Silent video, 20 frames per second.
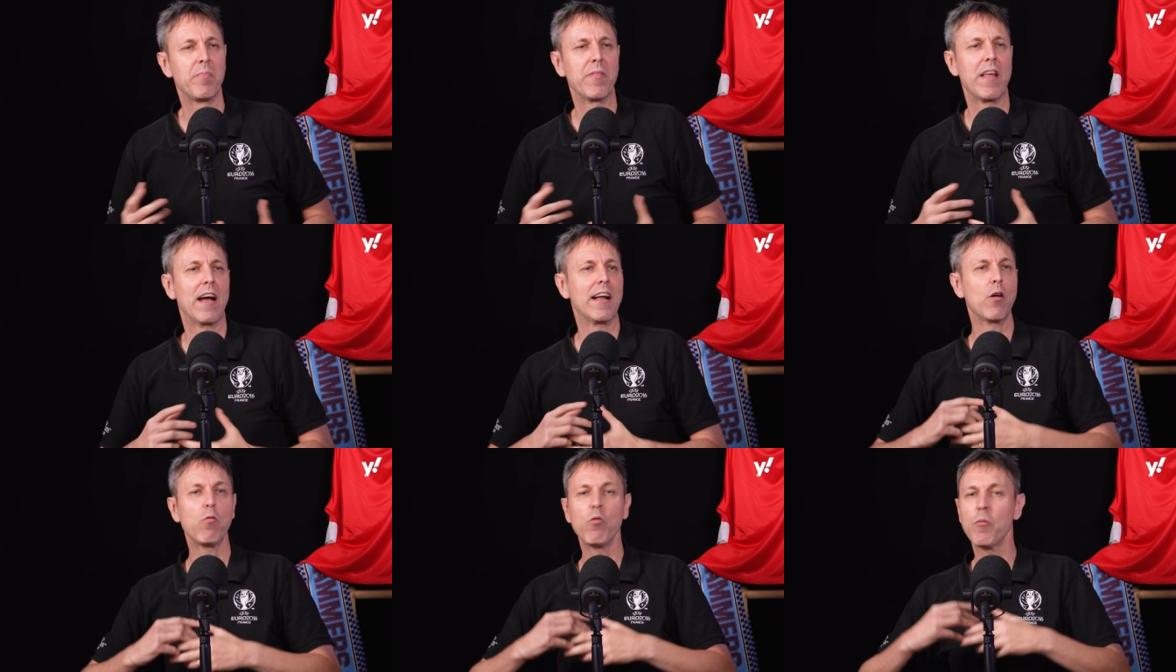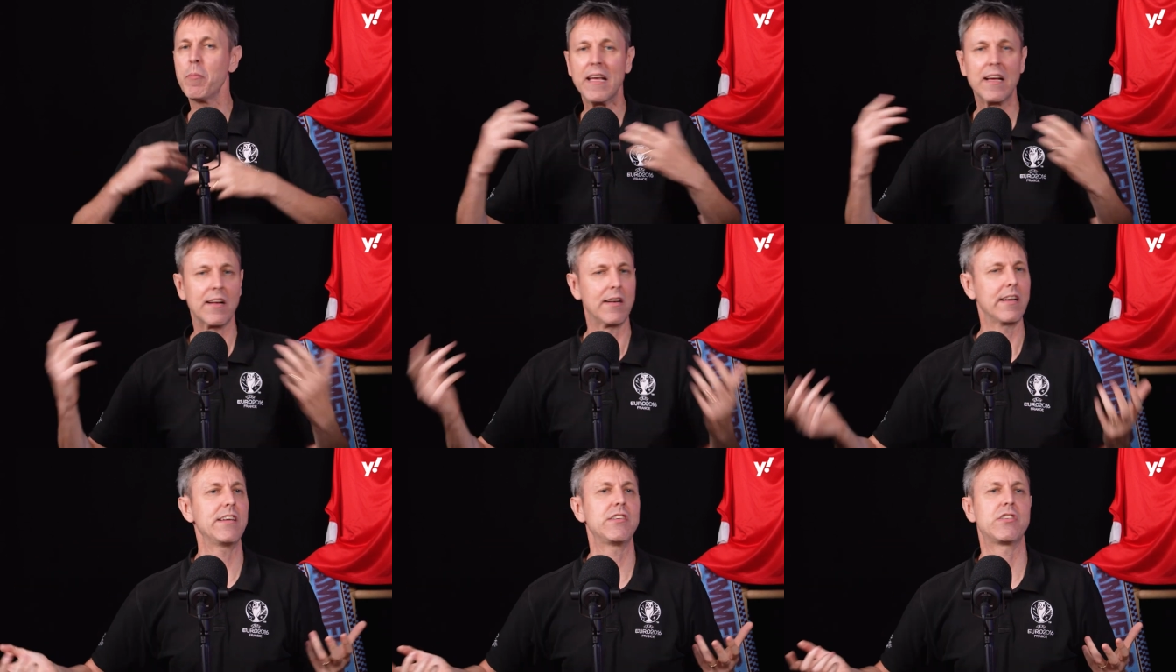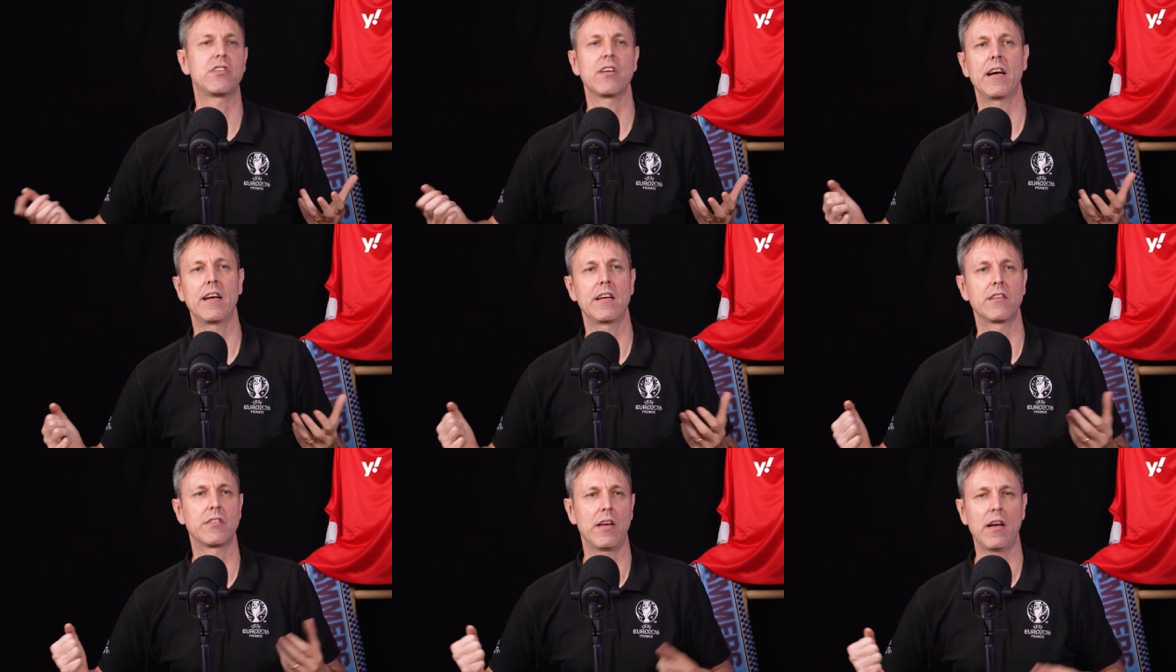I don't want to be
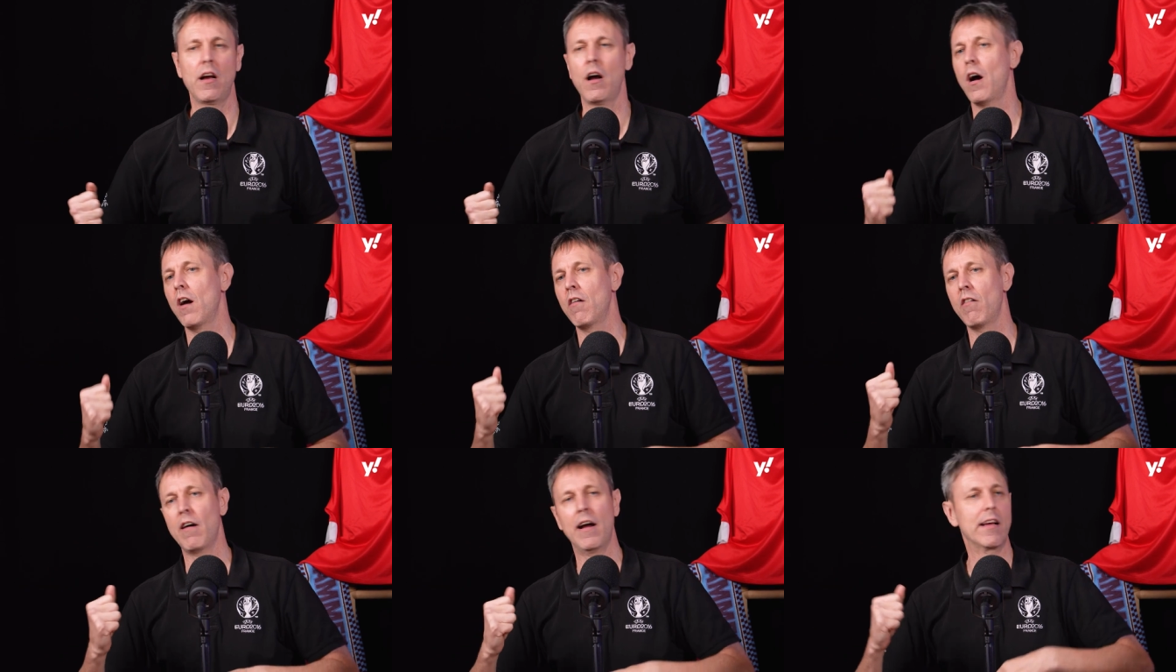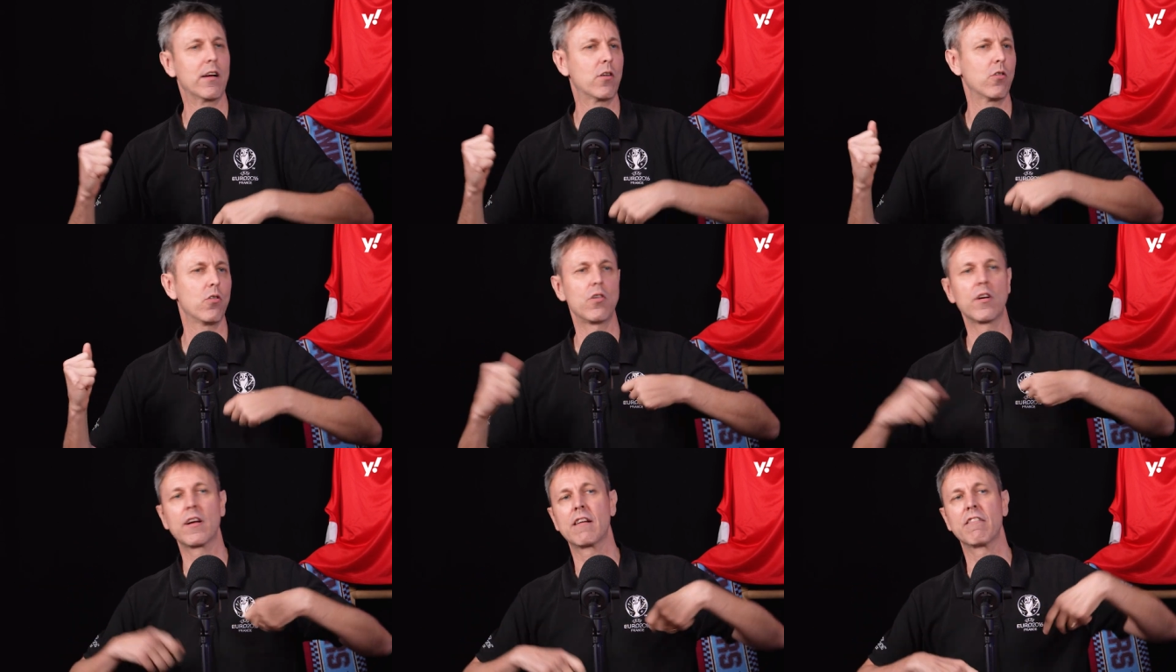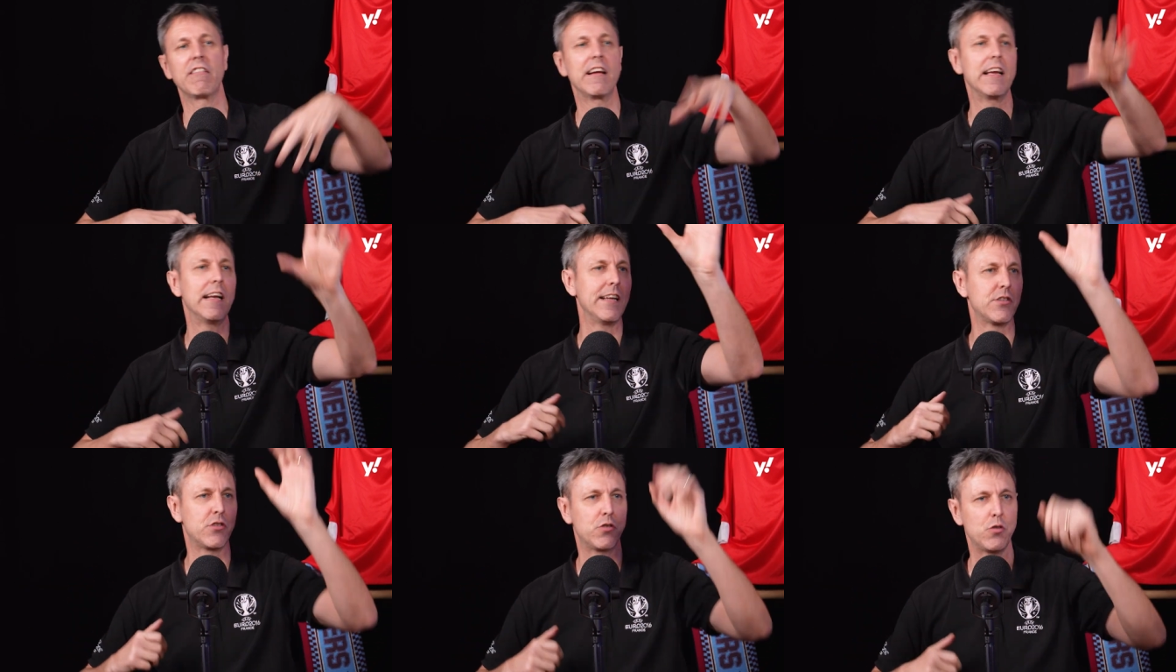cliched and say, oh, all right, go on,
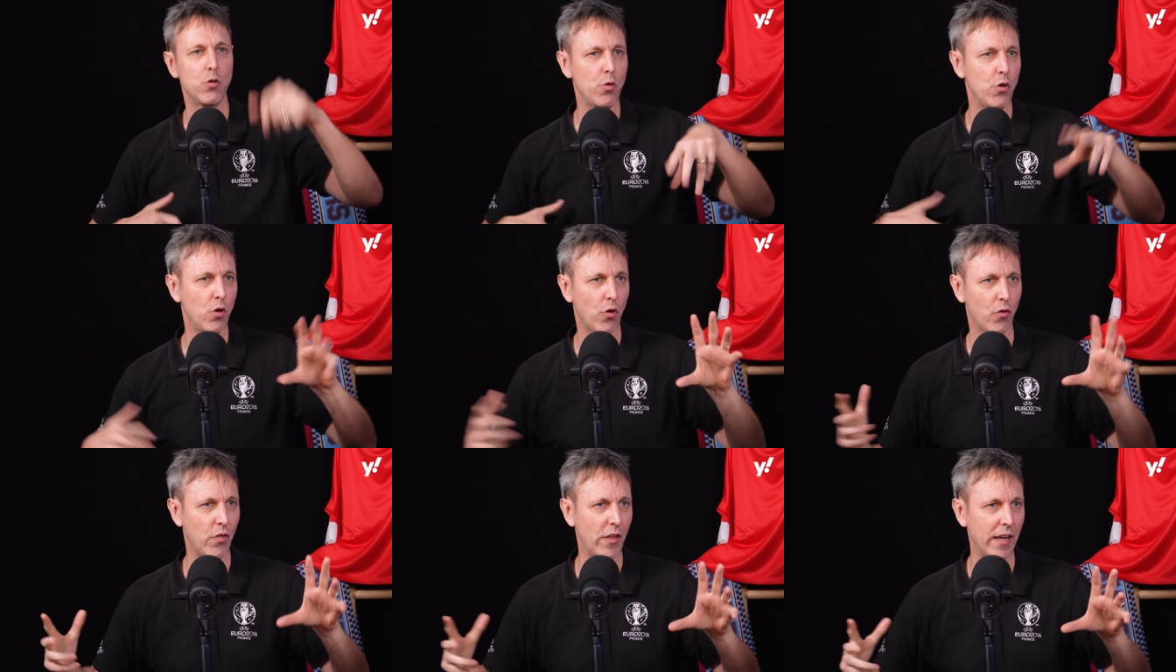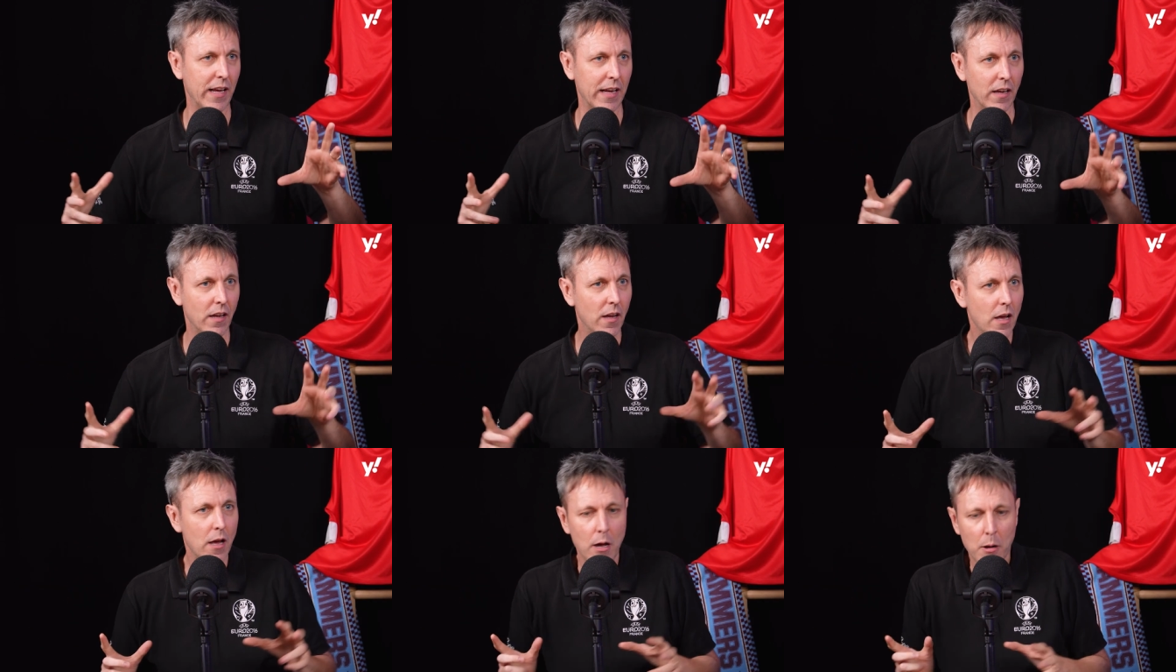Grealish, do your thing.